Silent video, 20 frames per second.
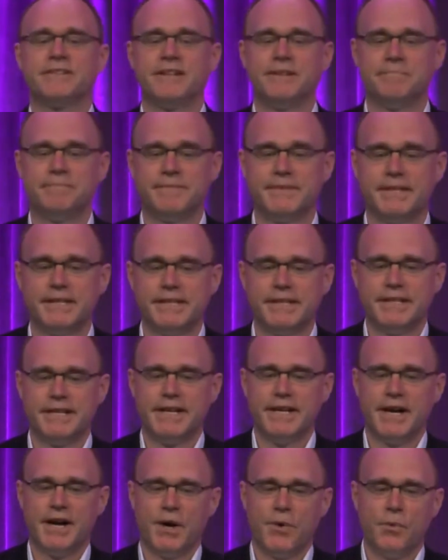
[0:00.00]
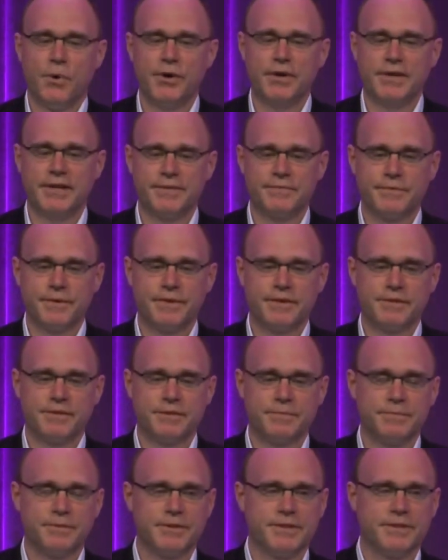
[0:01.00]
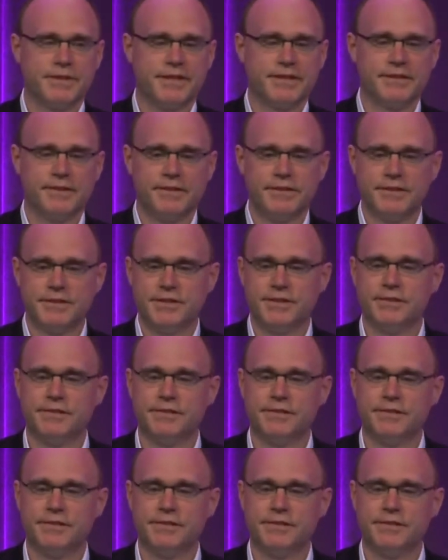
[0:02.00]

I'm working for the Corporate Technology